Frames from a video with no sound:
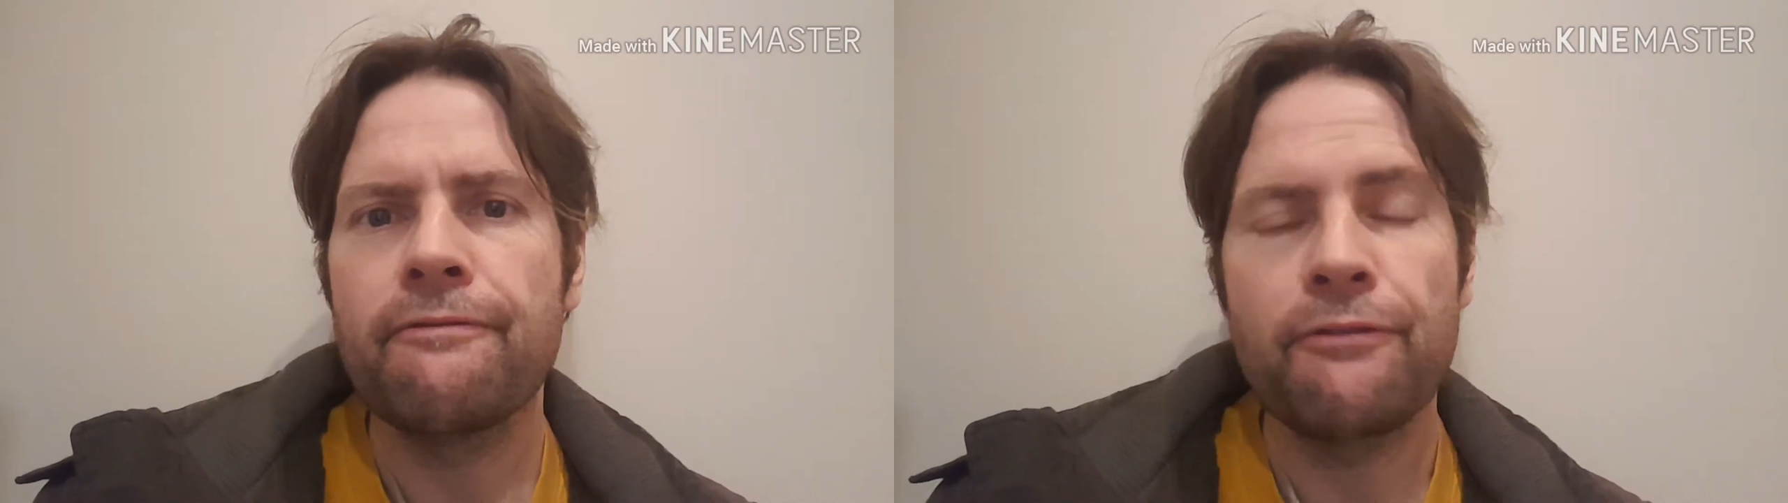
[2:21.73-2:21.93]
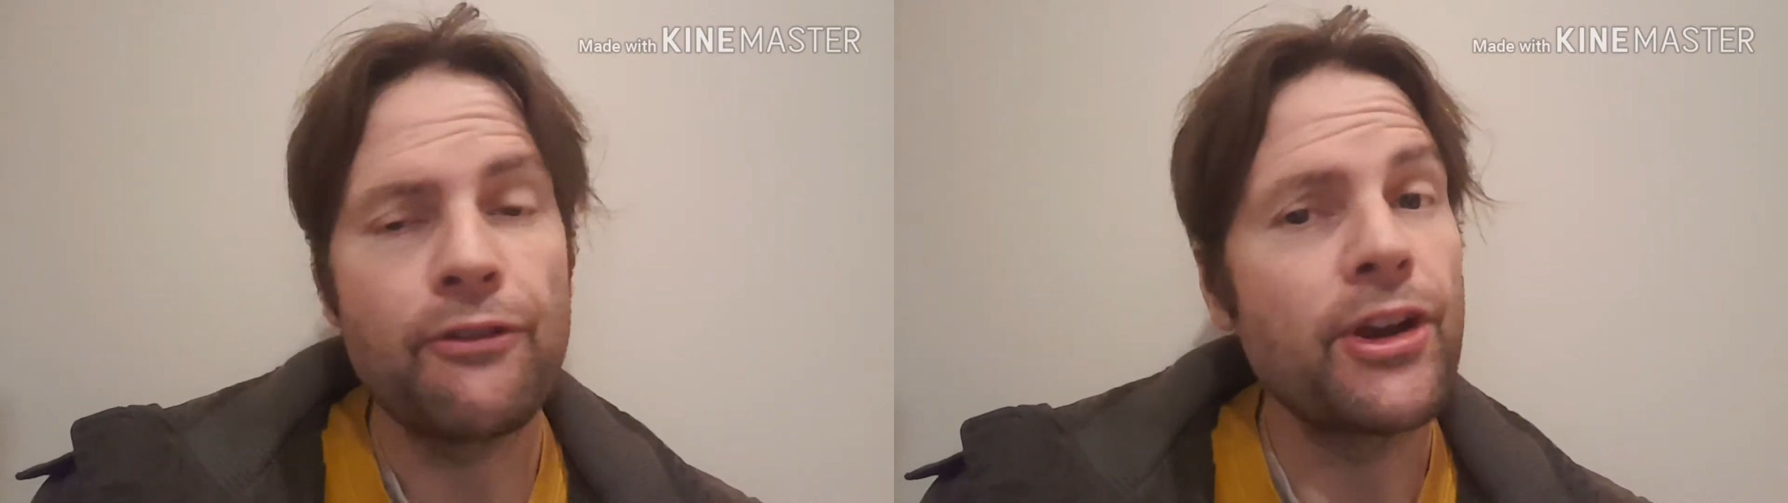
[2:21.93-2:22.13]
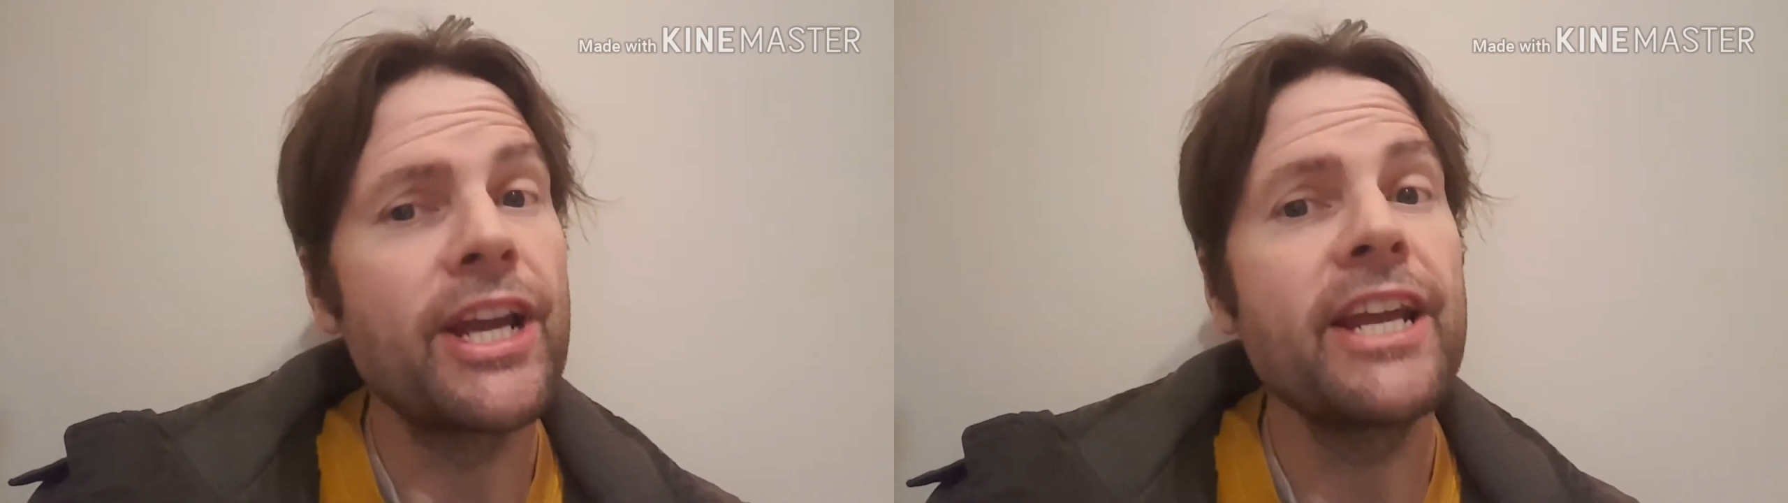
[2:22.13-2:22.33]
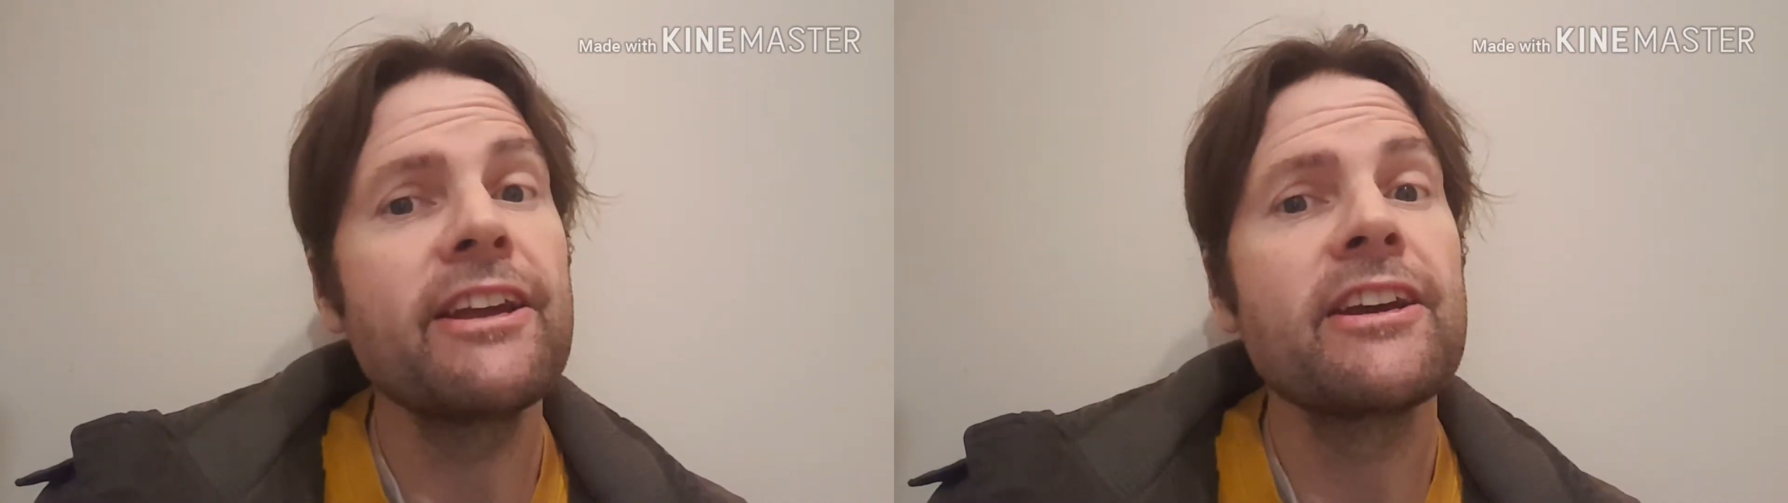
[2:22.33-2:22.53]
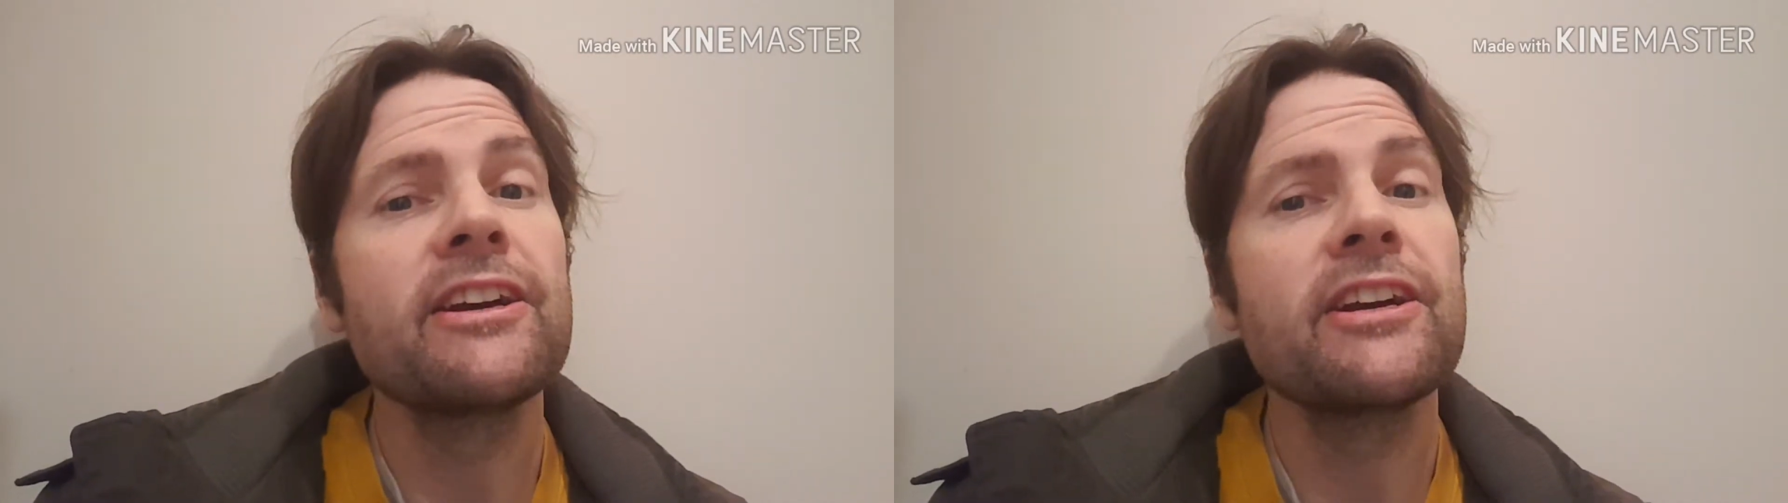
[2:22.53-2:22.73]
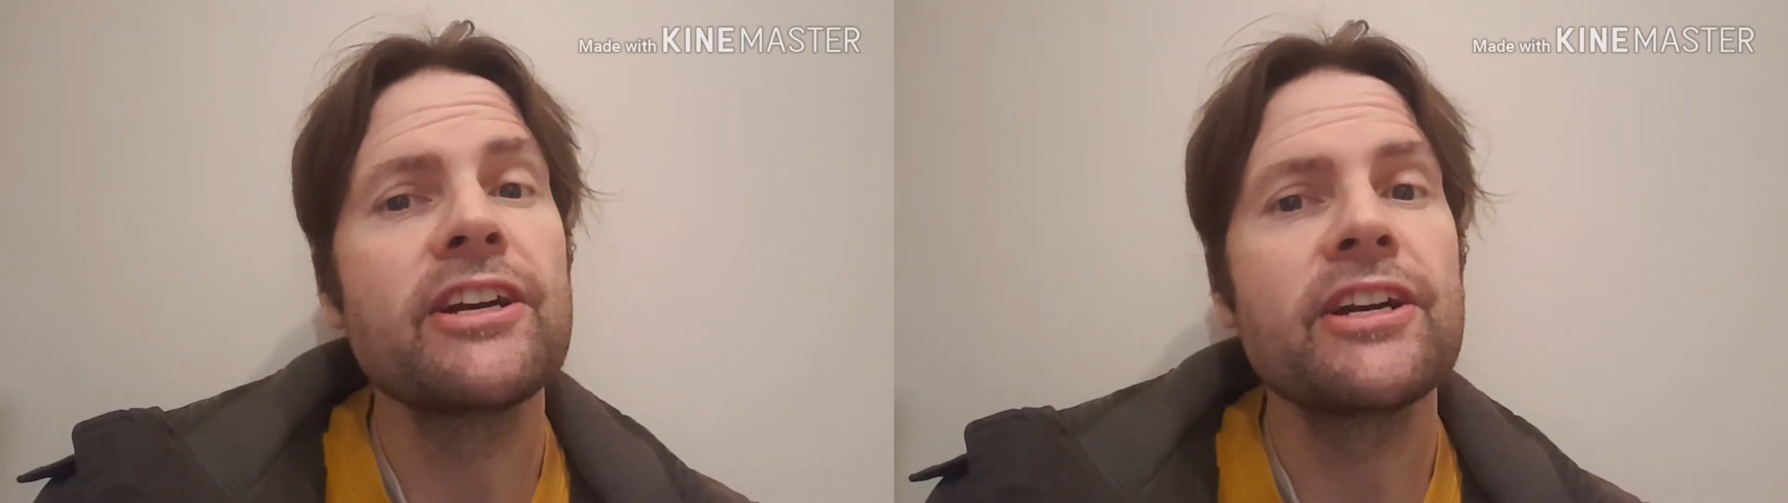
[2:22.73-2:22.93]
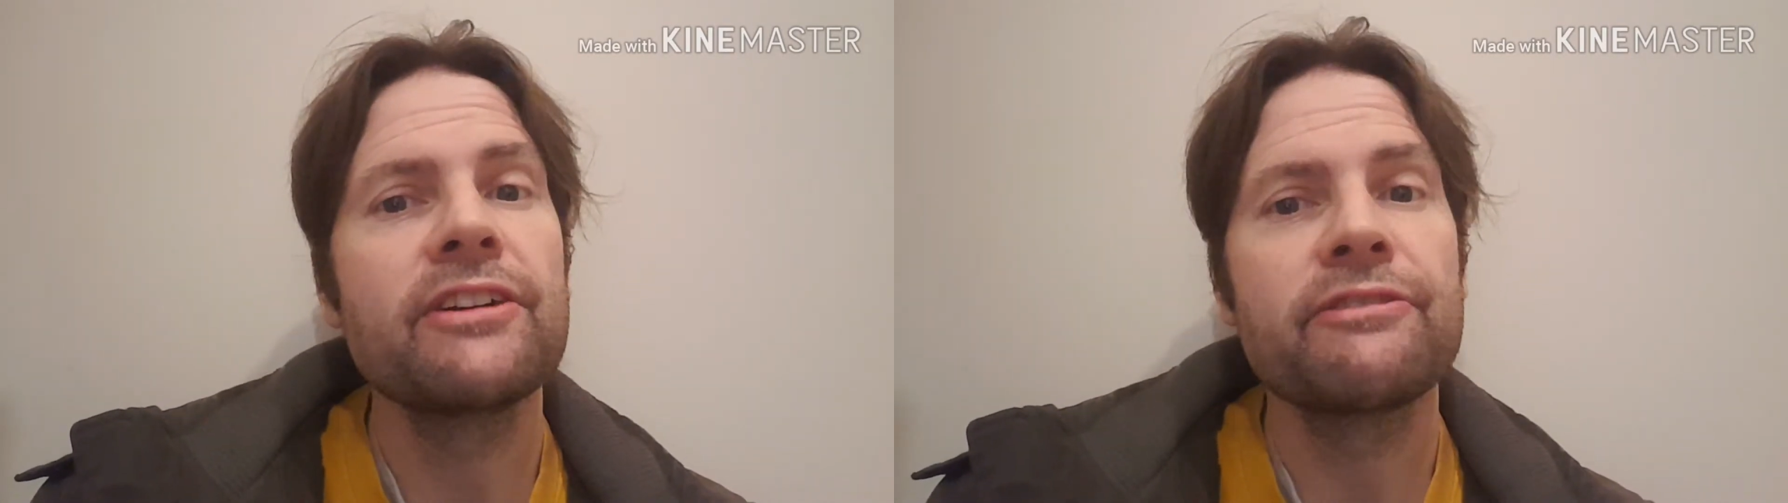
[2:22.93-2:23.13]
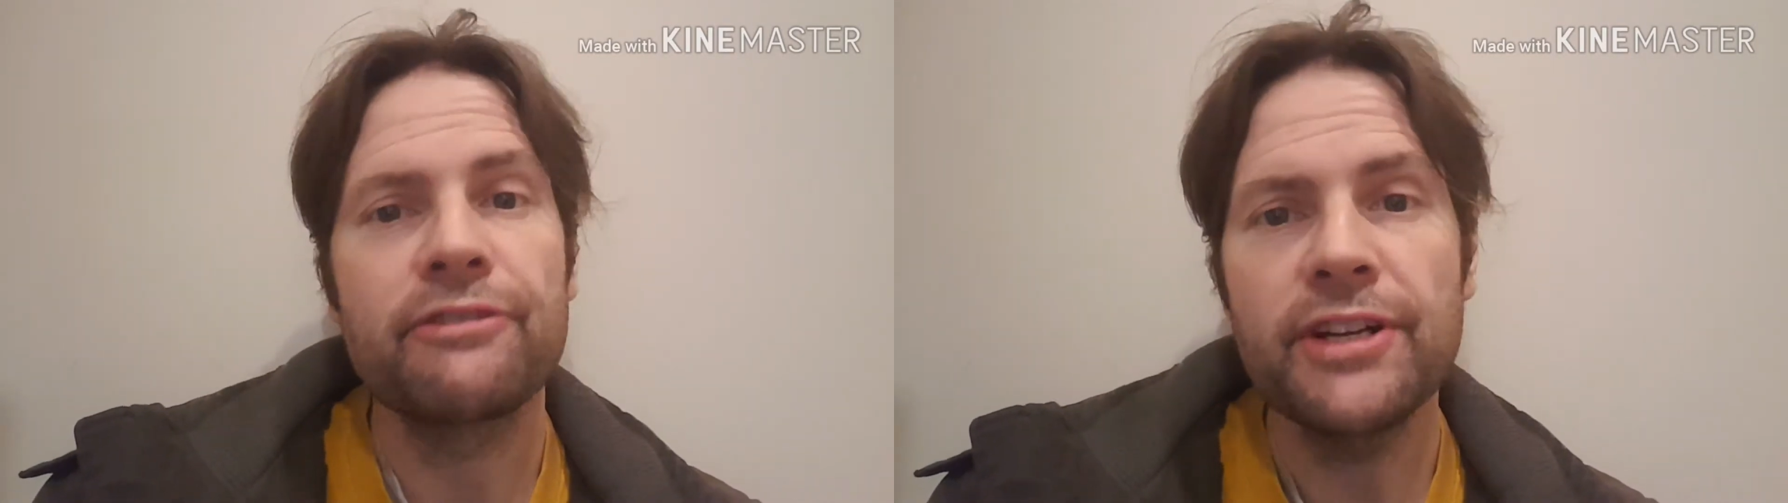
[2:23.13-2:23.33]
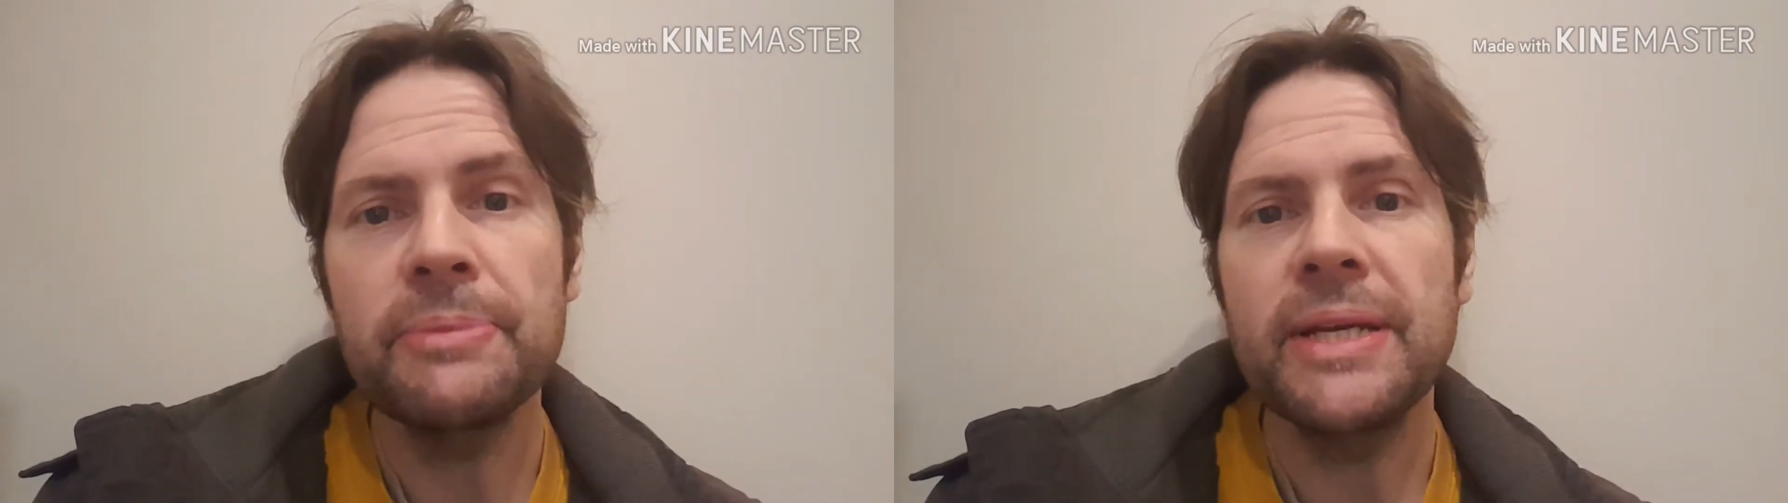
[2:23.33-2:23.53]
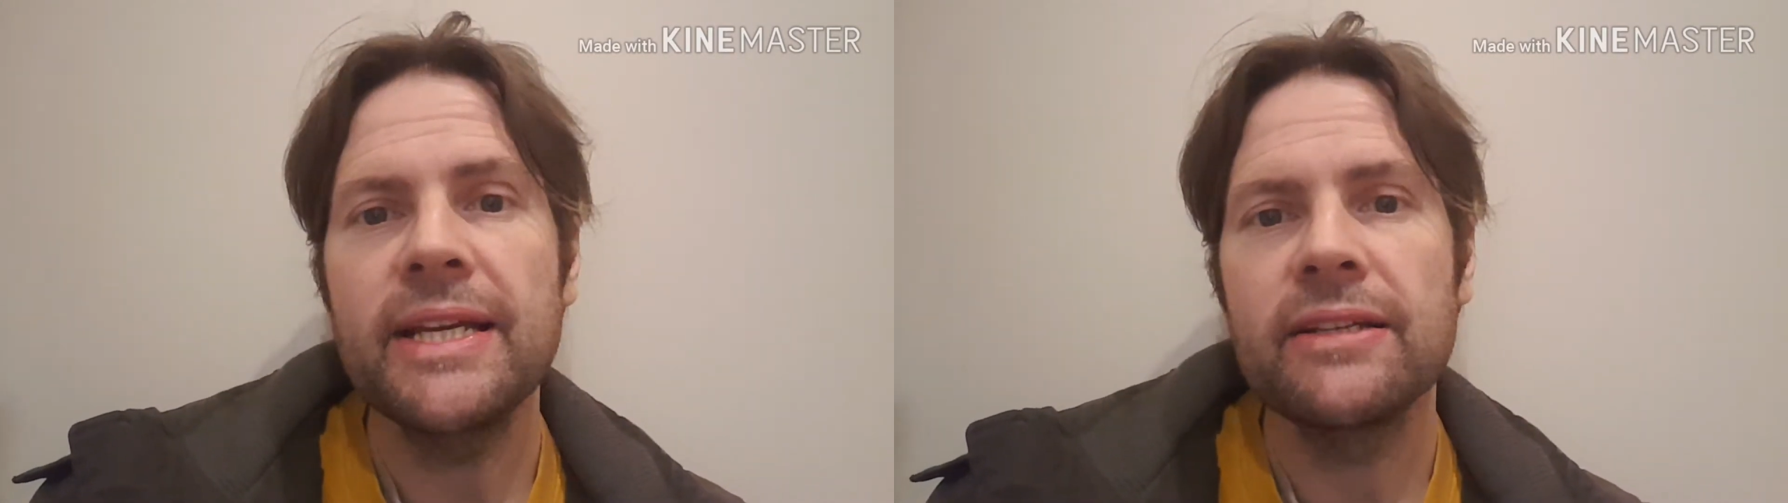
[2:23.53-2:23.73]
Free,
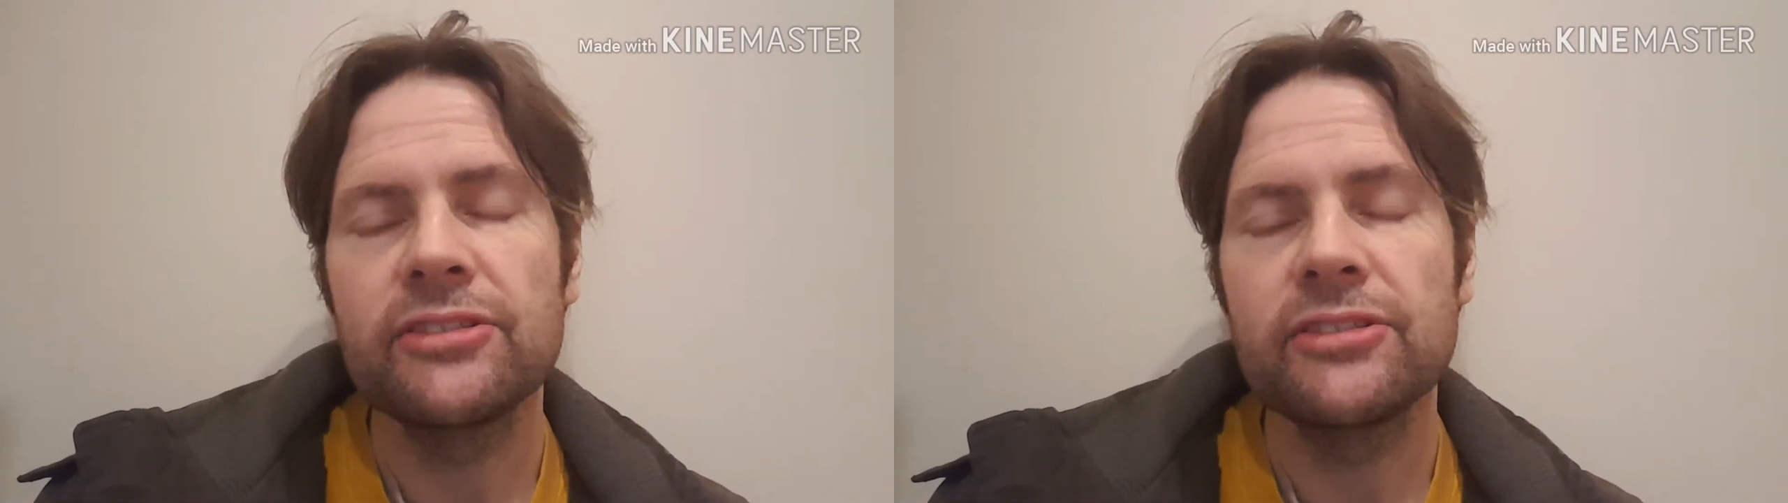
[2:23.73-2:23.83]
freebie.